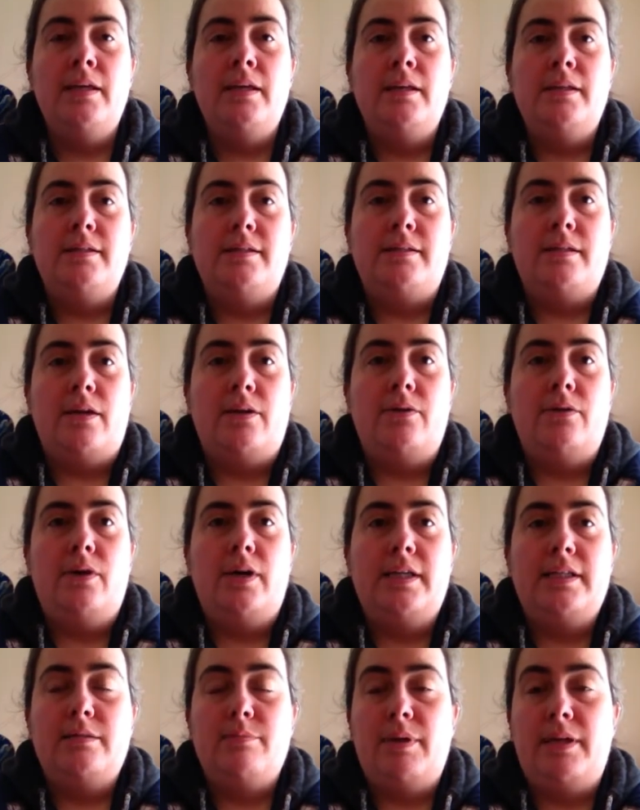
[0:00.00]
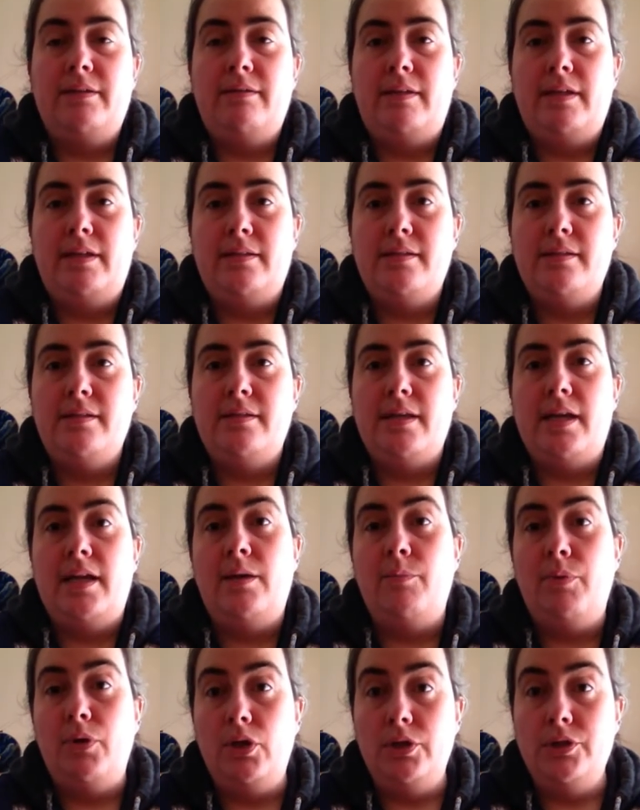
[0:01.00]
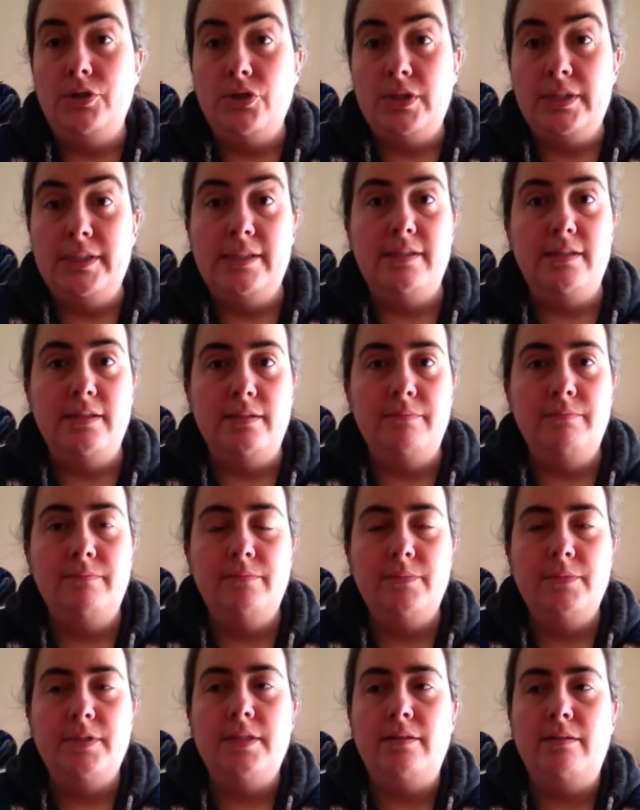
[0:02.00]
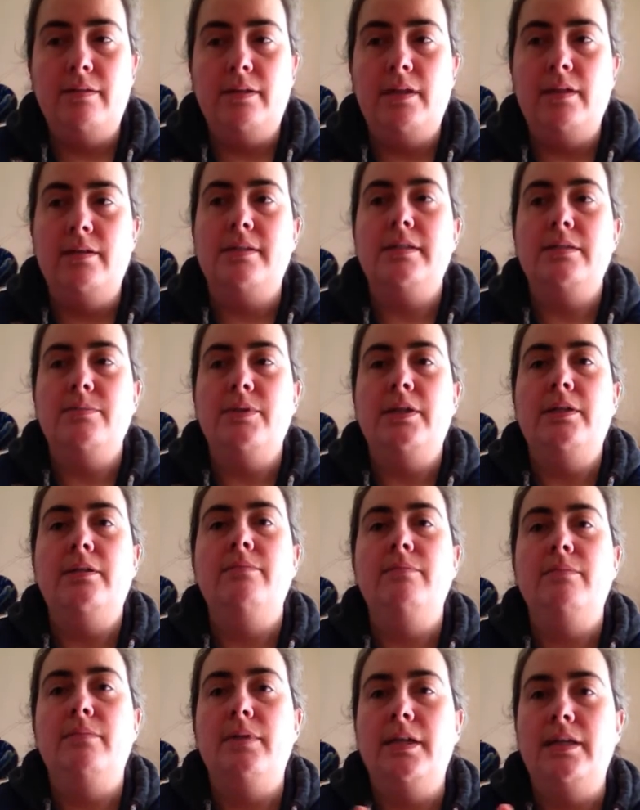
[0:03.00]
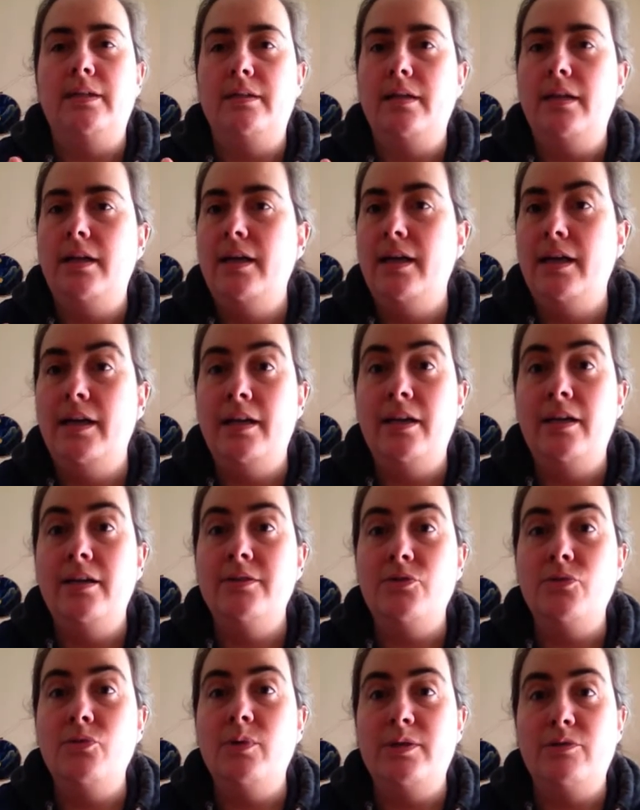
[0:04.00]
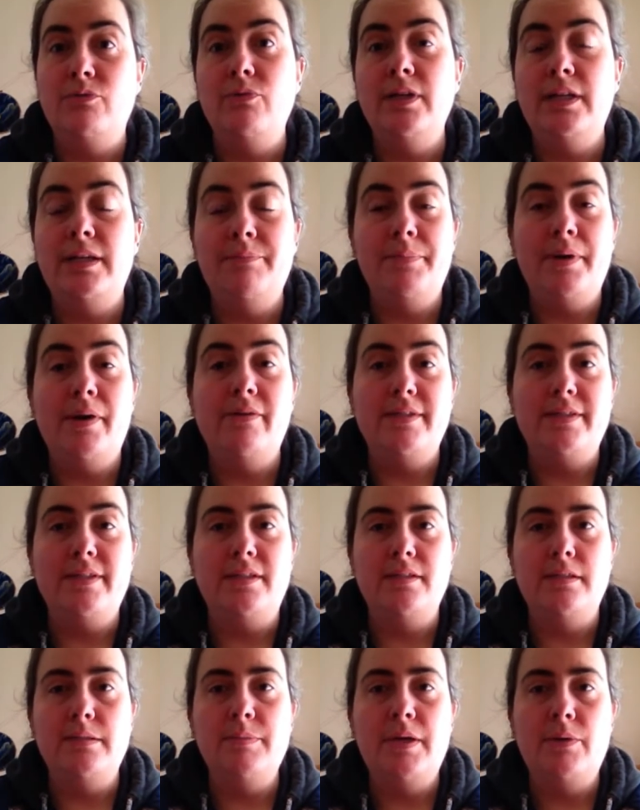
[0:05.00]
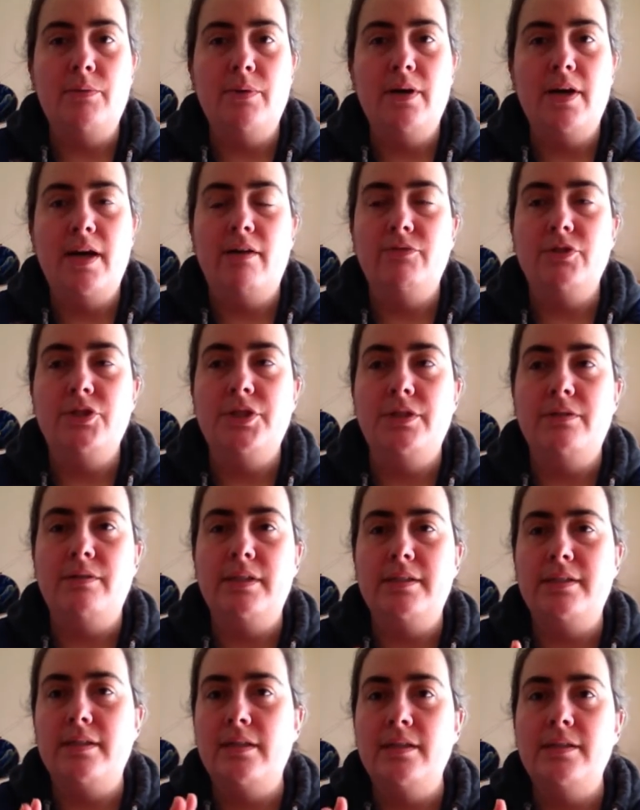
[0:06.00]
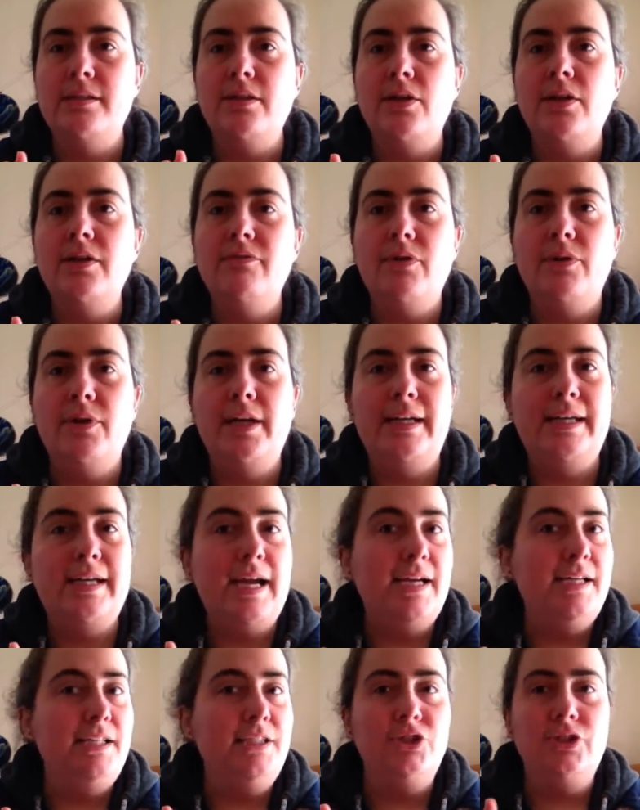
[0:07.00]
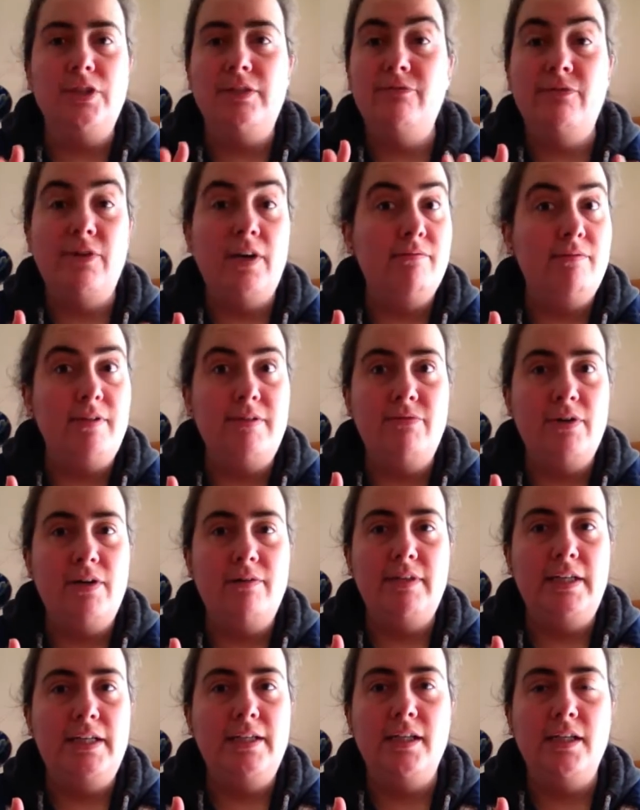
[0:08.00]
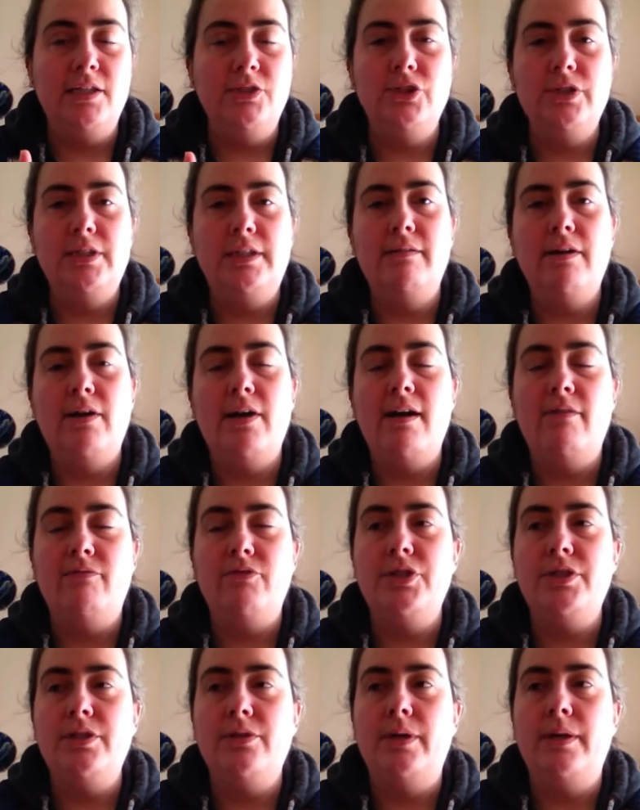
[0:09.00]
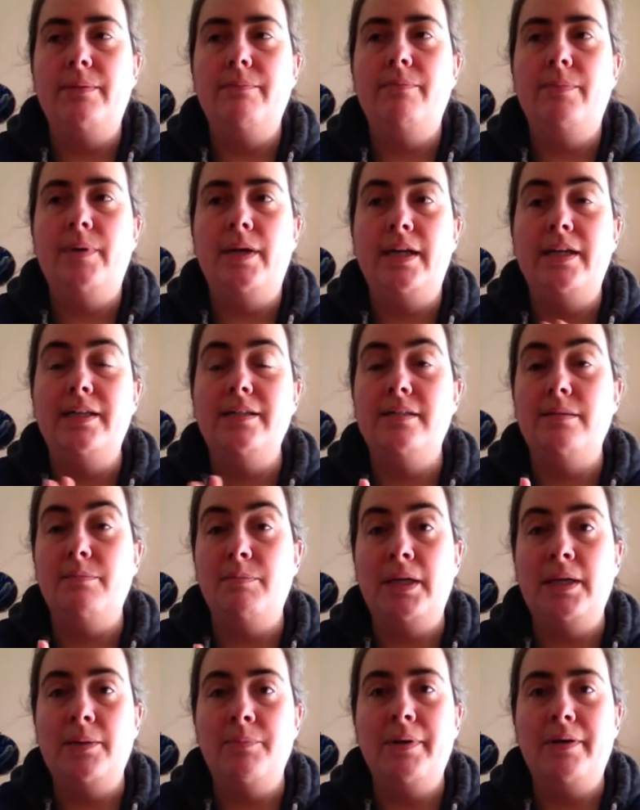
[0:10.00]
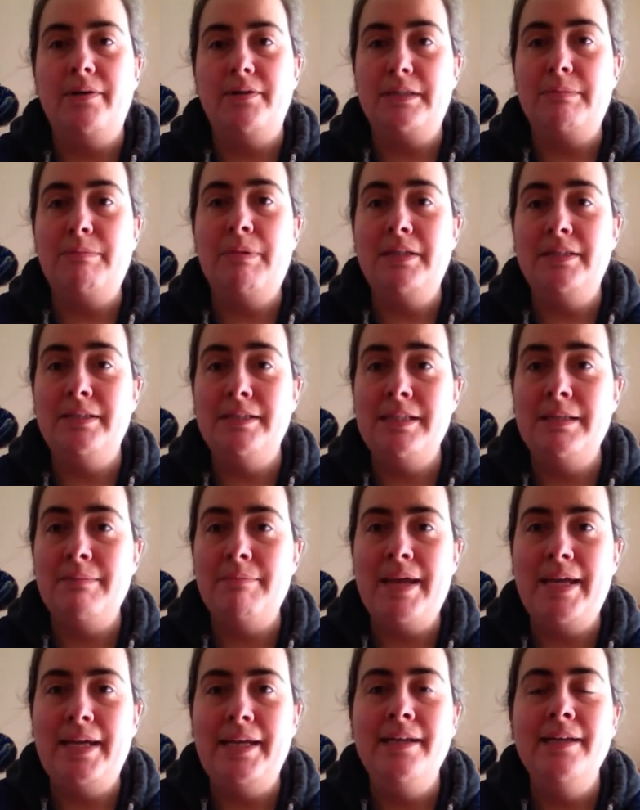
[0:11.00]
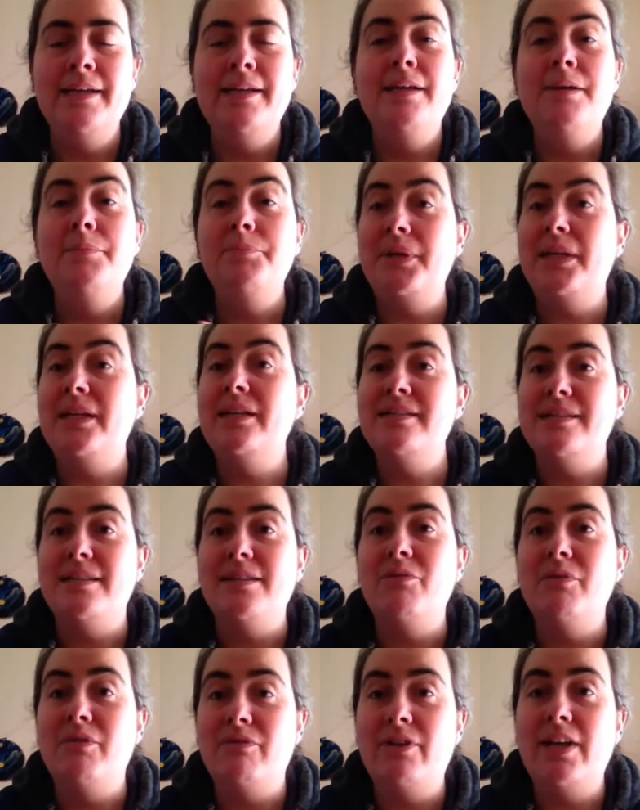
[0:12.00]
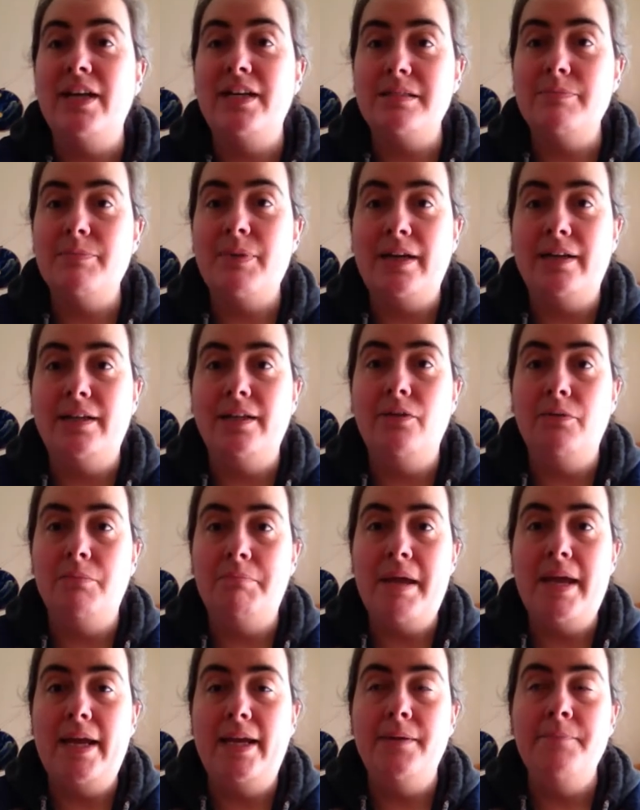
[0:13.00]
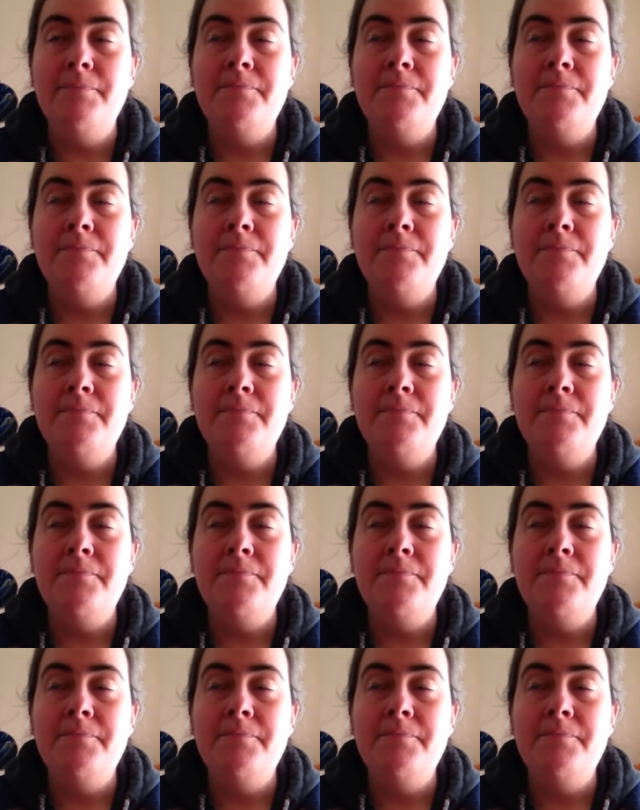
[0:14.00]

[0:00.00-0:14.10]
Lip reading: So I explained this and apologised to the customer, and it's always really embarrassing to me when I have to do this, and it's only very occasionally that I have to do it, but it's a big embarrassment to me because it reflects badly on me,